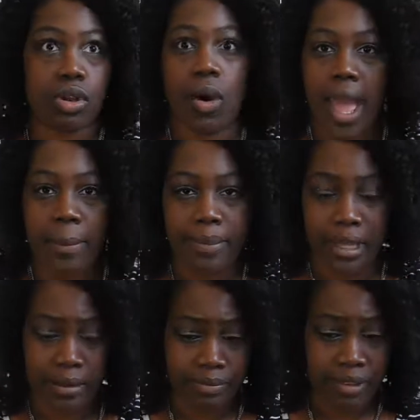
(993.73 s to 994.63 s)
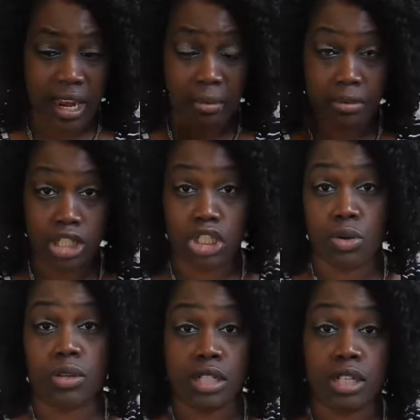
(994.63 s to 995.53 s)
happy that I'm
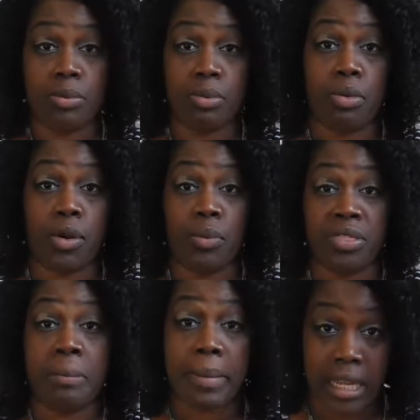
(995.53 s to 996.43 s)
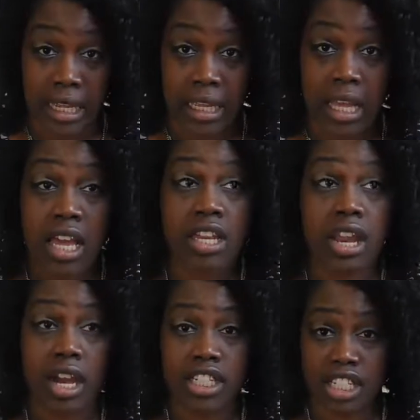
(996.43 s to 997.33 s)
matured to the point with money.
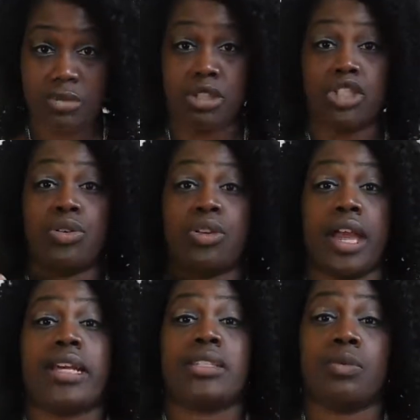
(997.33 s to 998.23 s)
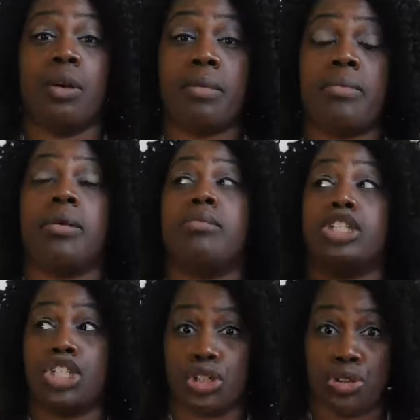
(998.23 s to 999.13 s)
Not just matured as a woman, but
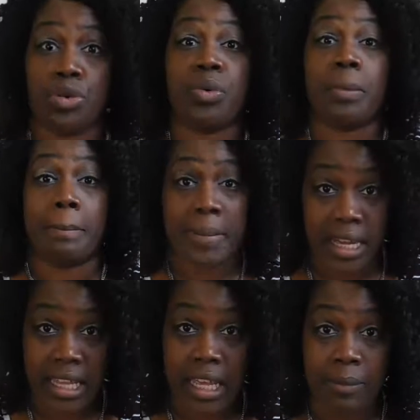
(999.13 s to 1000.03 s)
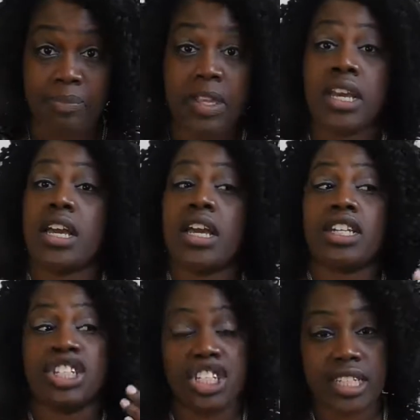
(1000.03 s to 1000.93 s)
matured with money.
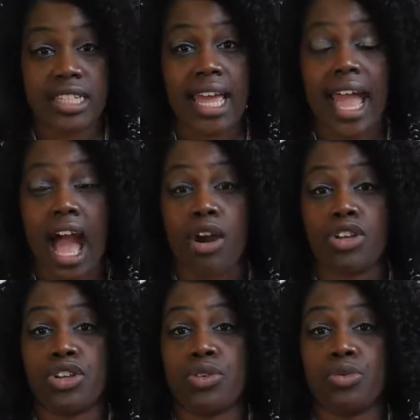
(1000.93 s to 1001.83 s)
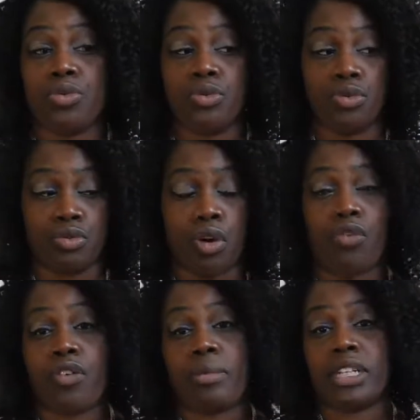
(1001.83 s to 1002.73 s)
Just like how you grow
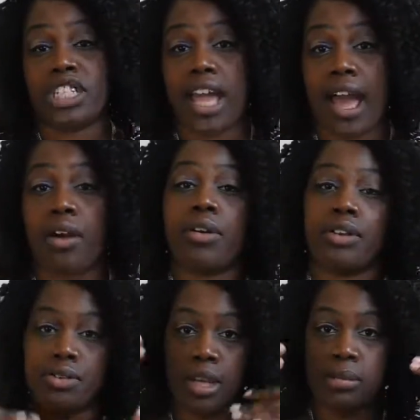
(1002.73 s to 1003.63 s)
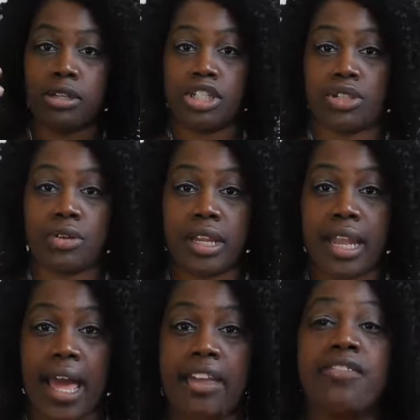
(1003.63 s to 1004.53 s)
from a child and you get mature in
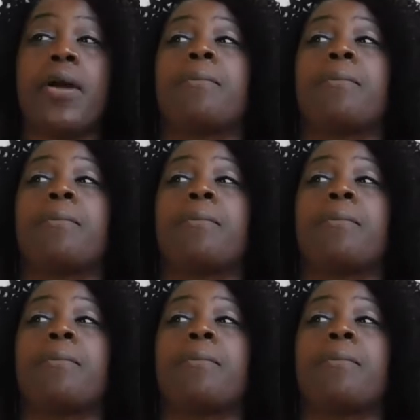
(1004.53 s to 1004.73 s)
life,